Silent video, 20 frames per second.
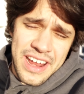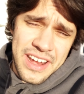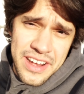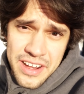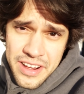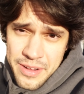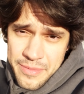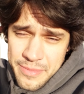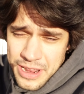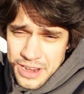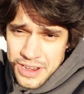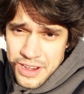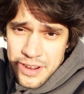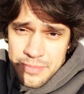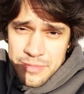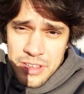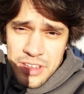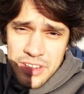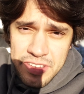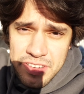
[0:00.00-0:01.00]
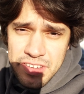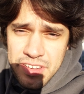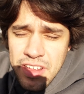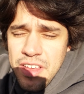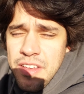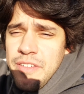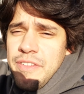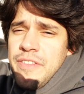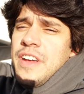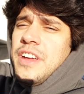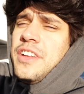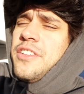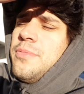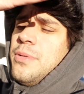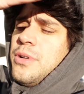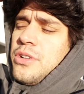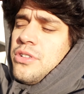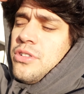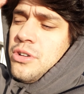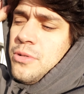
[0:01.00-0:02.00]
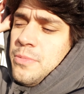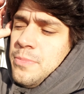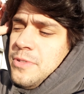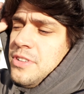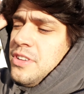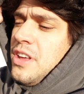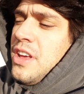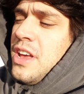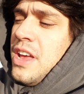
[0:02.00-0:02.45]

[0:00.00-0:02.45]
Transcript: ended up hitting up these Facebook groups